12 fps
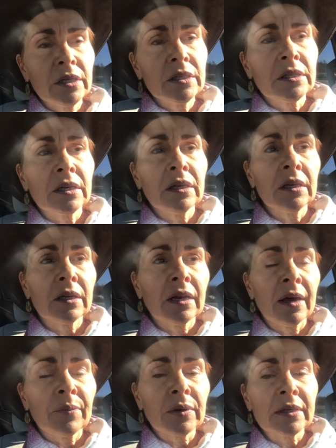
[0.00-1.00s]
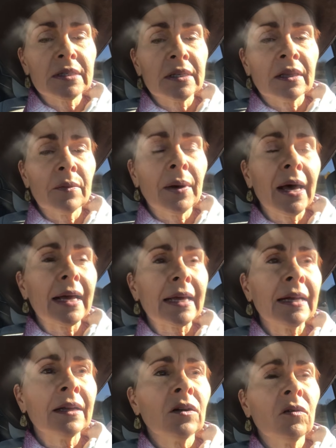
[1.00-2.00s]
He said he could happily send them back.
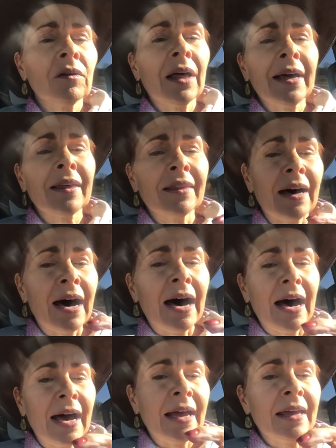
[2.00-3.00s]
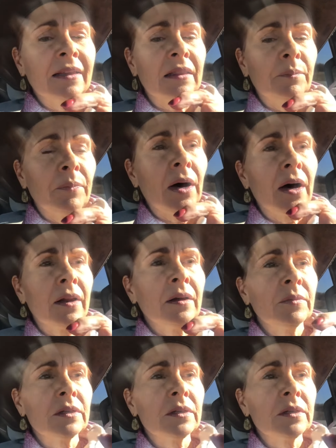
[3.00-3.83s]
And I don't like the eye at the bottom.